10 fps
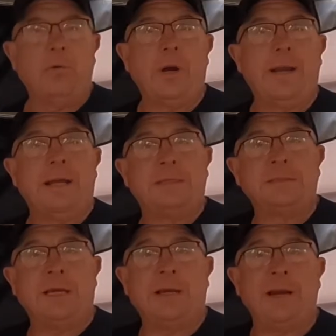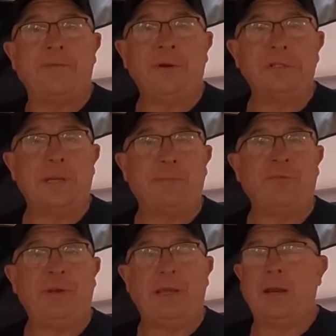Rightio, so going to finish up
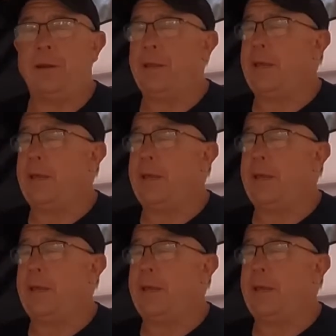the video